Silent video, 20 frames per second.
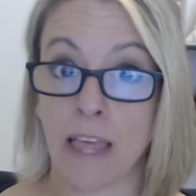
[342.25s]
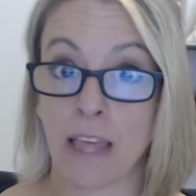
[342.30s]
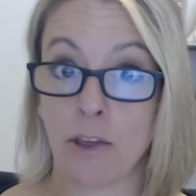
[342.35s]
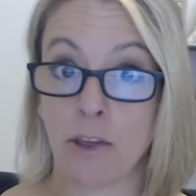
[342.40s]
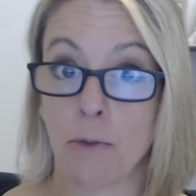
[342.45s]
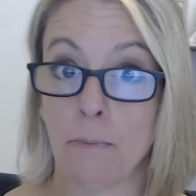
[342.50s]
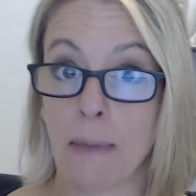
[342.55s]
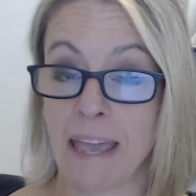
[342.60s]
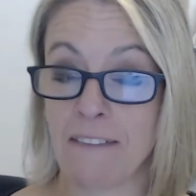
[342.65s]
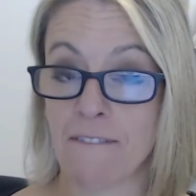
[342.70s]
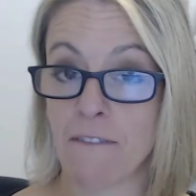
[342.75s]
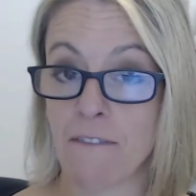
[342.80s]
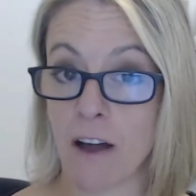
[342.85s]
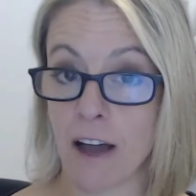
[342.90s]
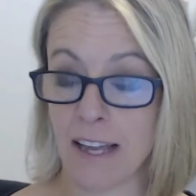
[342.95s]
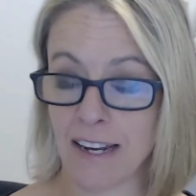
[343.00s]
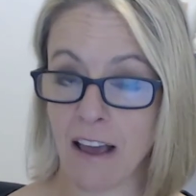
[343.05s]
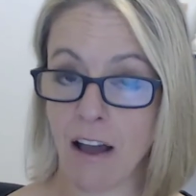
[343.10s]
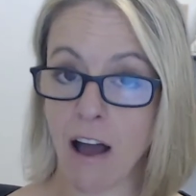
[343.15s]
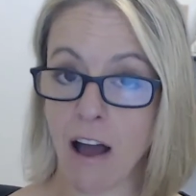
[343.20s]
you may
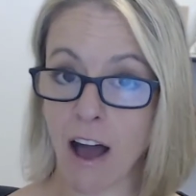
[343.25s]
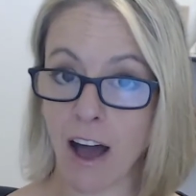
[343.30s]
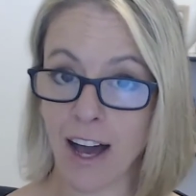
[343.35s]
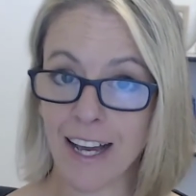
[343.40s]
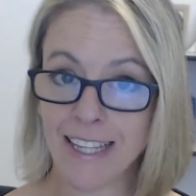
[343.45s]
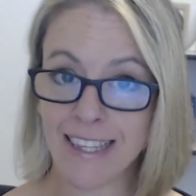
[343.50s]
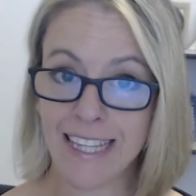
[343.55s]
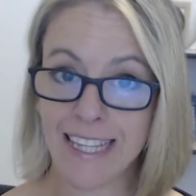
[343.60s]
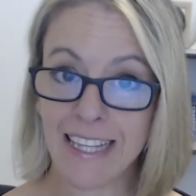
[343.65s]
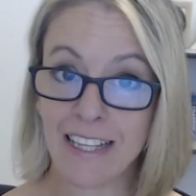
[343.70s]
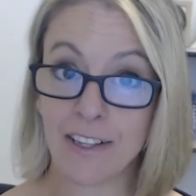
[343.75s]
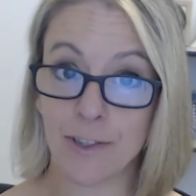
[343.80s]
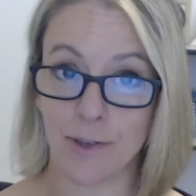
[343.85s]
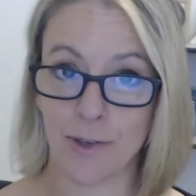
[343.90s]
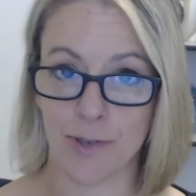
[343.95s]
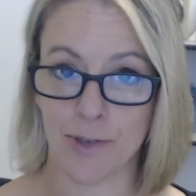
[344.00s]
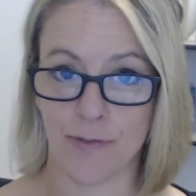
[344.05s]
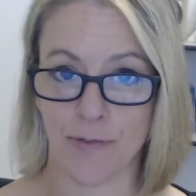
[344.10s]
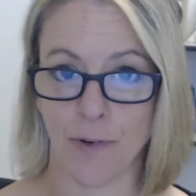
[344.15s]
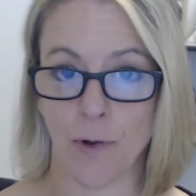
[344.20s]
find highly
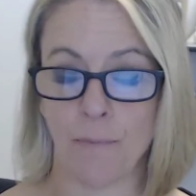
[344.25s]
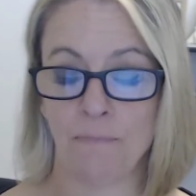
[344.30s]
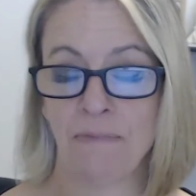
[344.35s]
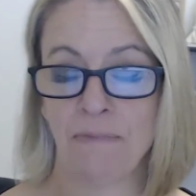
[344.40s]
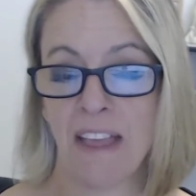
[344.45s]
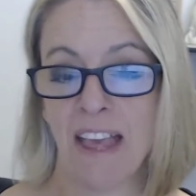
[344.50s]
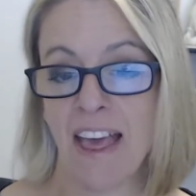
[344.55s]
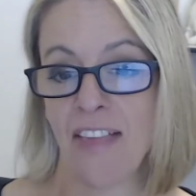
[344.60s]
useful.